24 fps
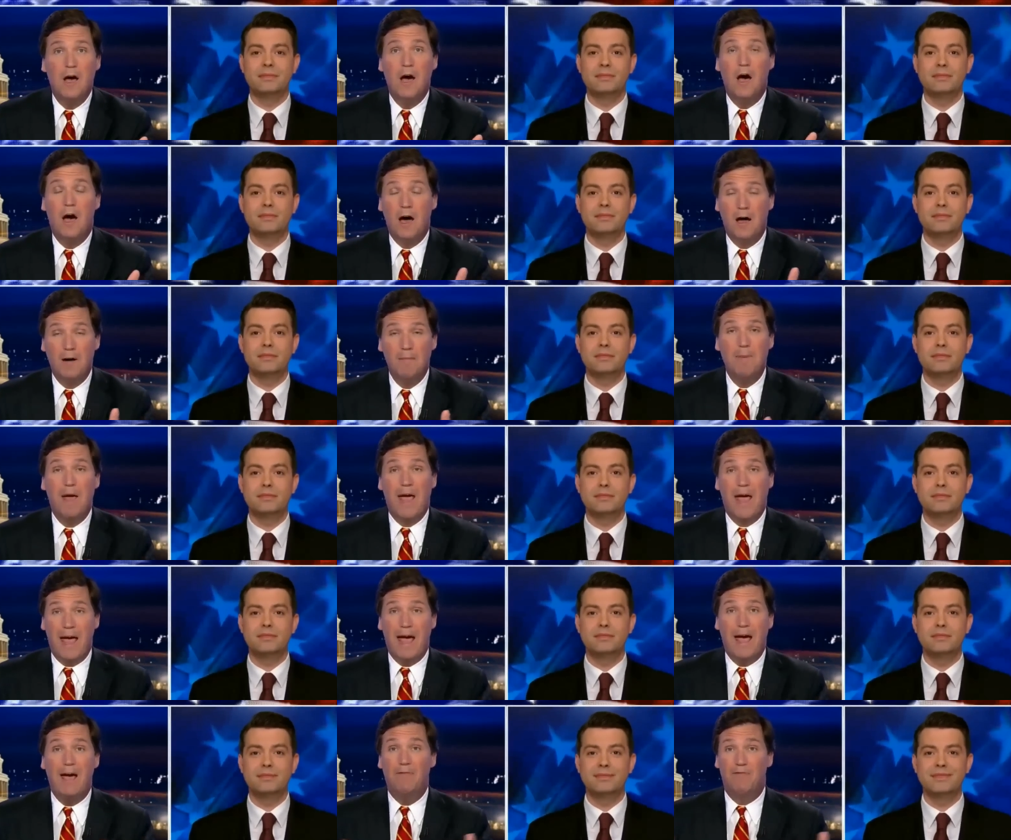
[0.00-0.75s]
Speaker 1: on
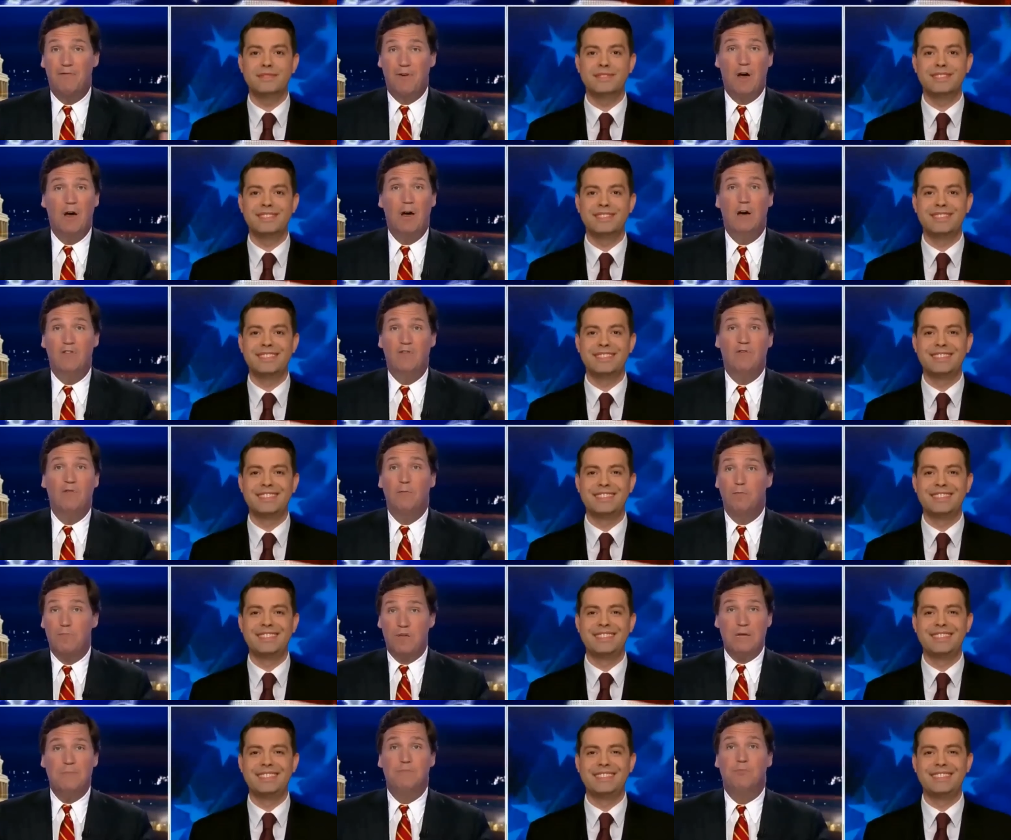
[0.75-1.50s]
behalf
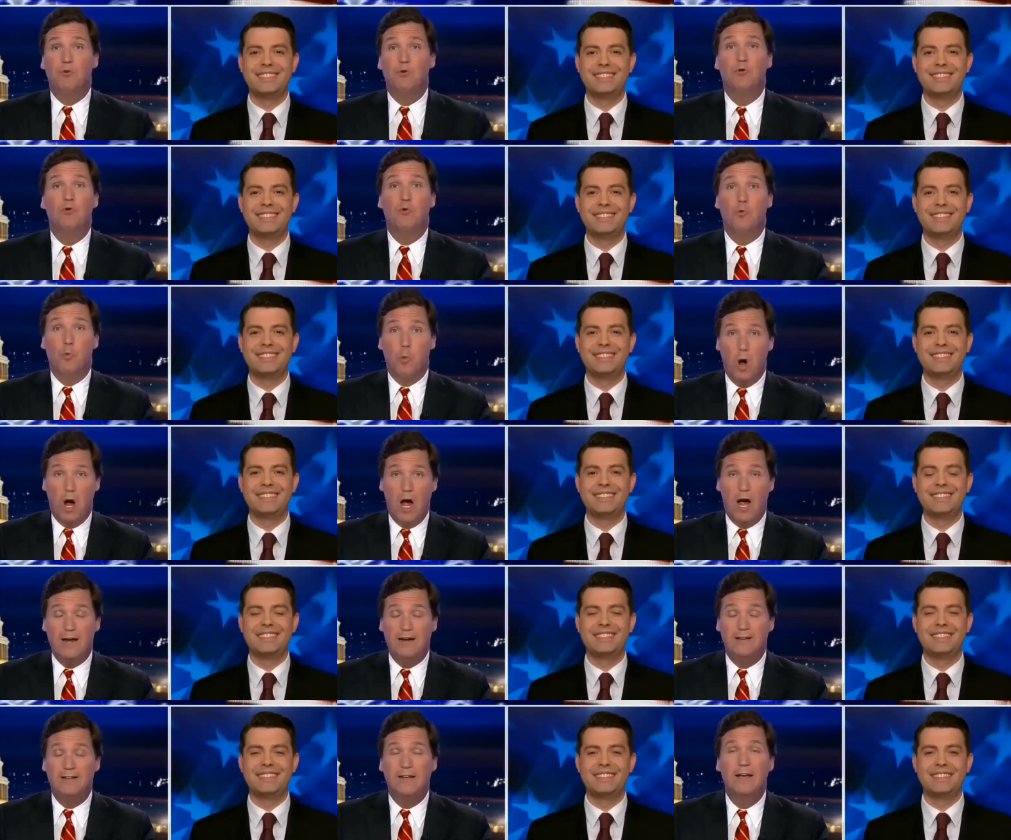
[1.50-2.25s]
of people who
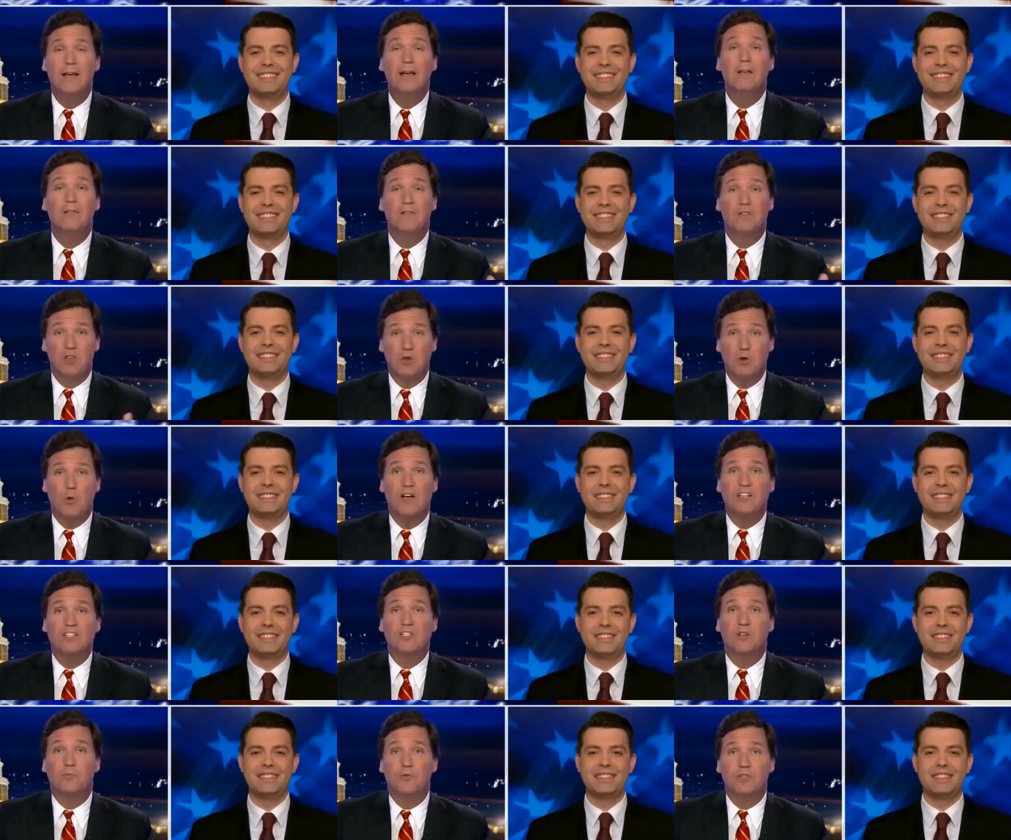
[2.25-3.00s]
want the
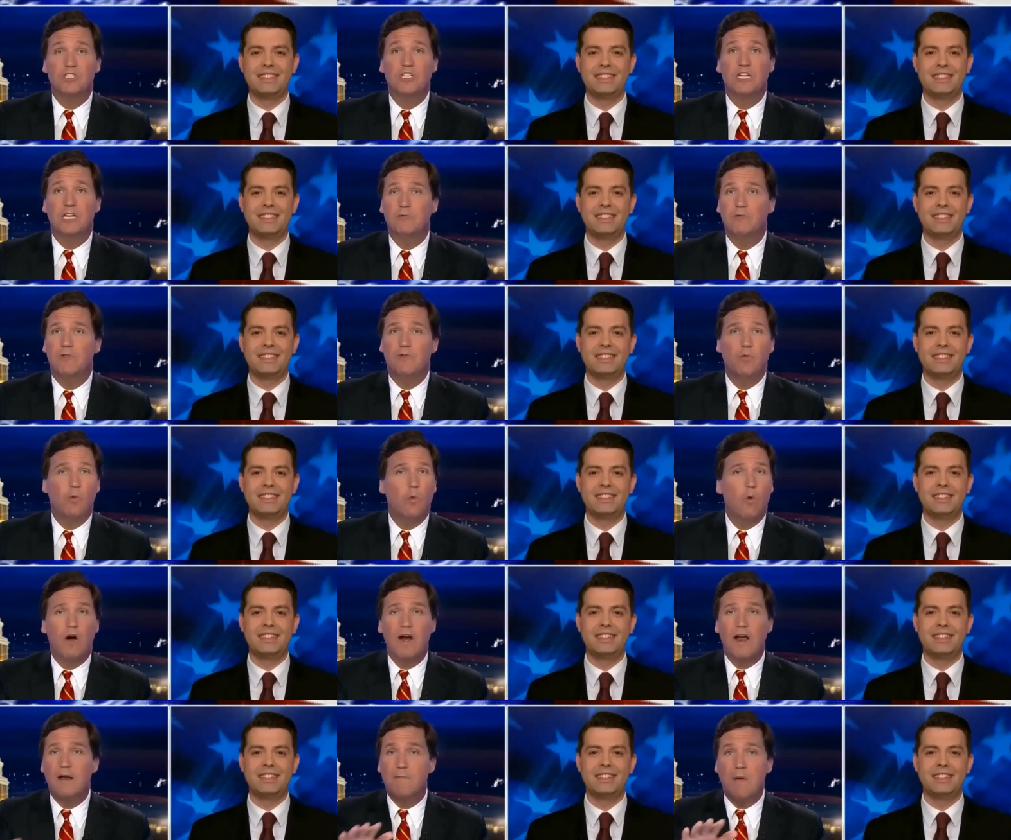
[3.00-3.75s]
U S to proceed with
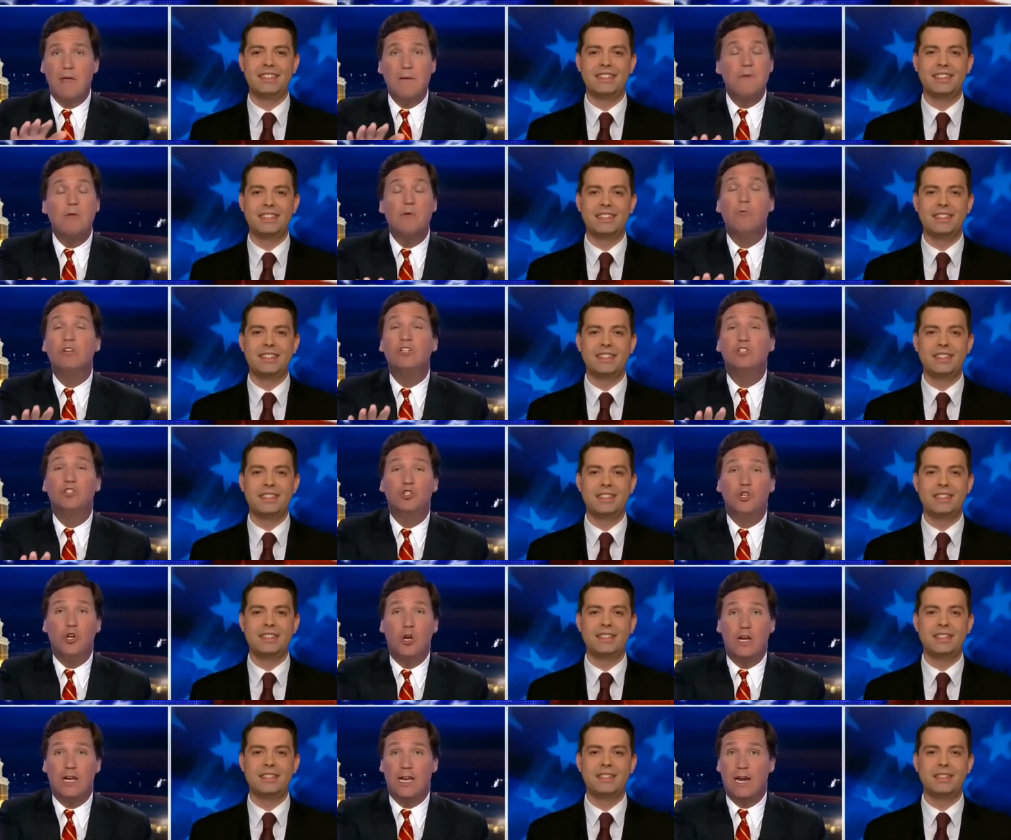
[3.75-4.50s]
war, and maybe we
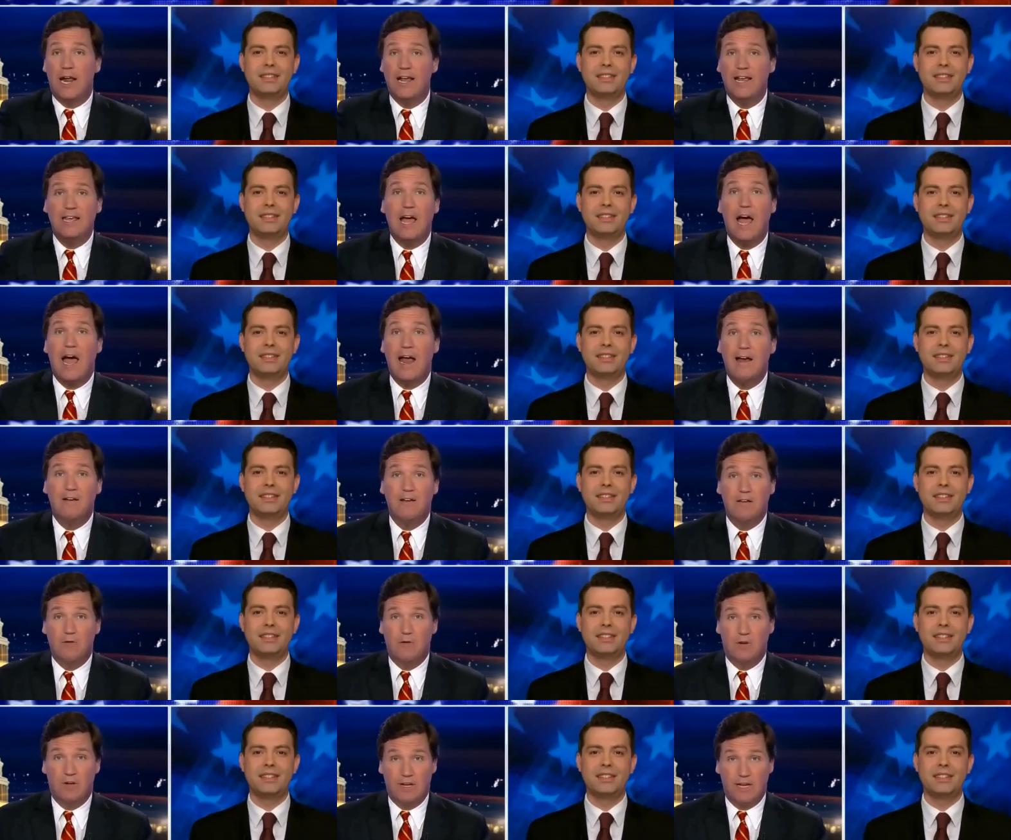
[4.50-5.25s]
should. And I, I
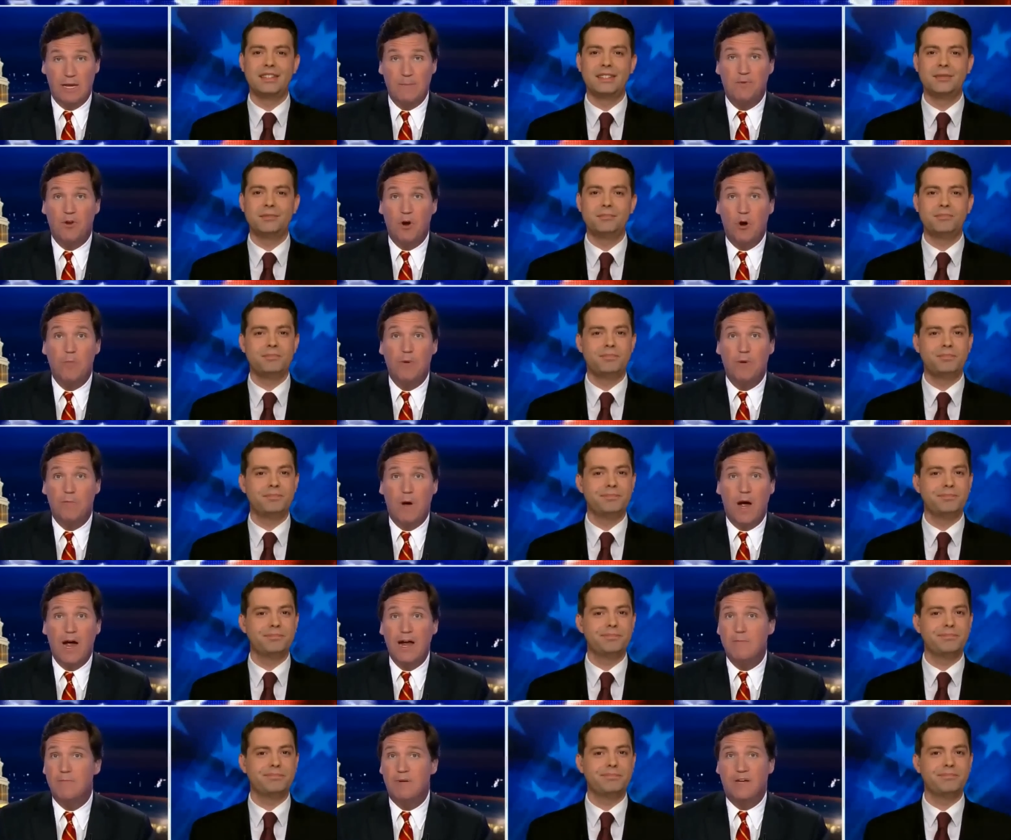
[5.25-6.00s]
keep an open
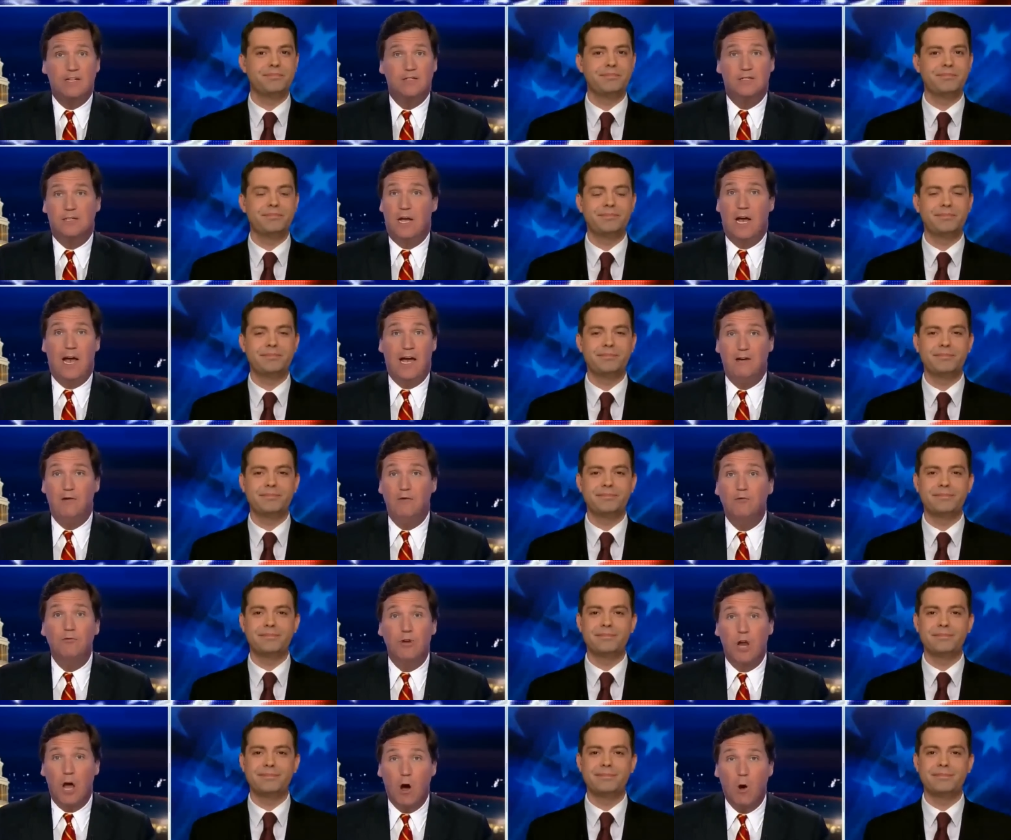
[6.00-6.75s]
mind because I
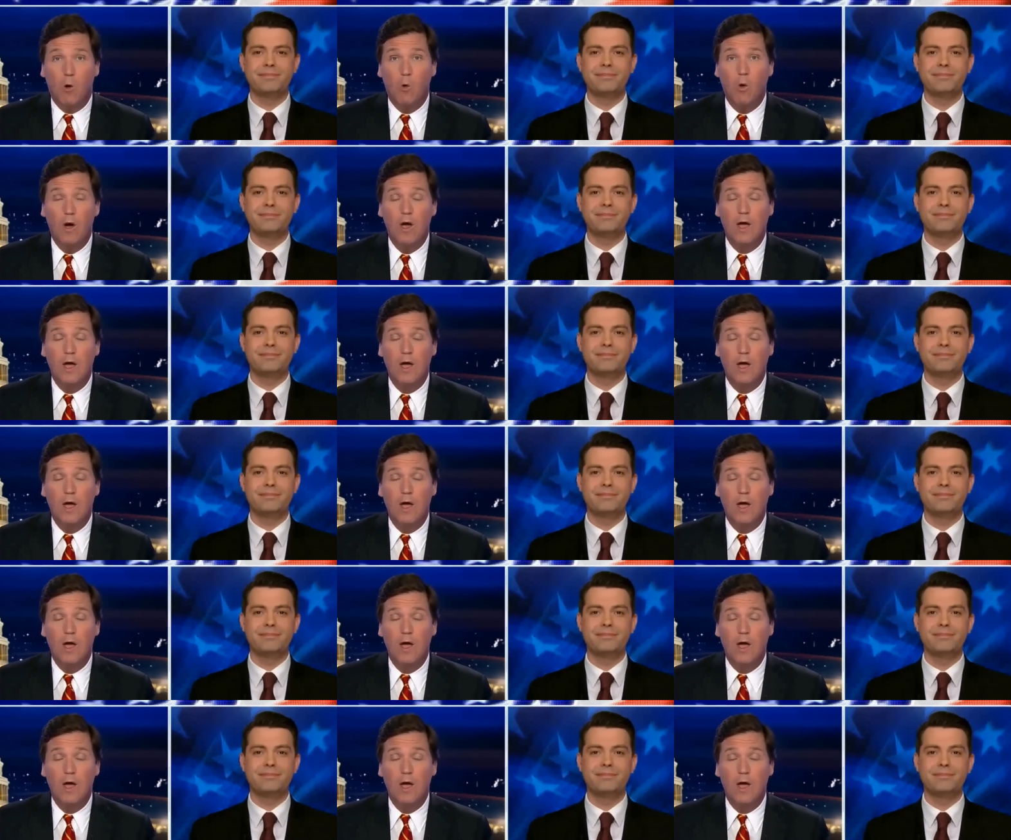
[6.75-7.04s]
don't know,